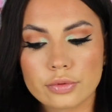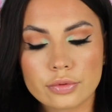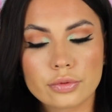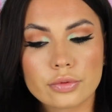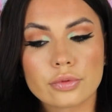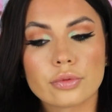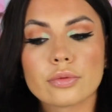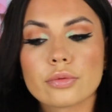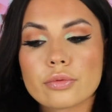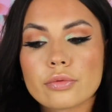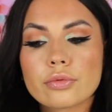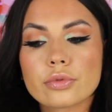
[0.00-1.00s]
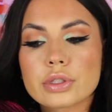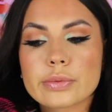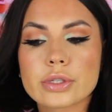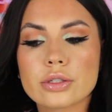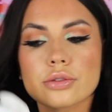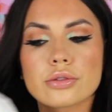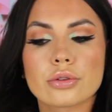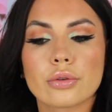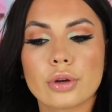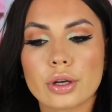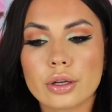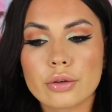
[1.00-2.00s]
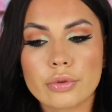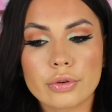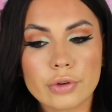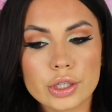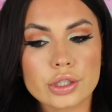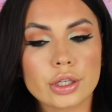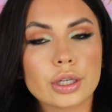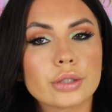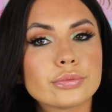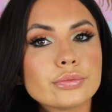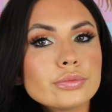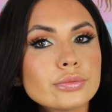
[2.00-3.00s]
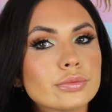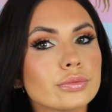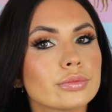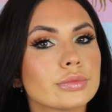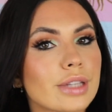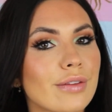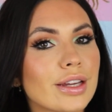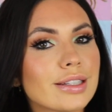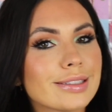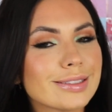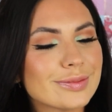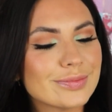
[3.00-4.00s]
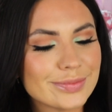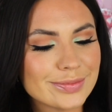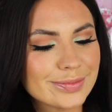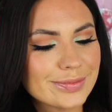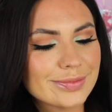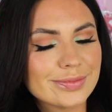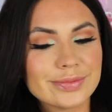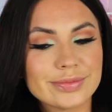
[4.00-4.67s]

It smells so good, refreshing. Love it.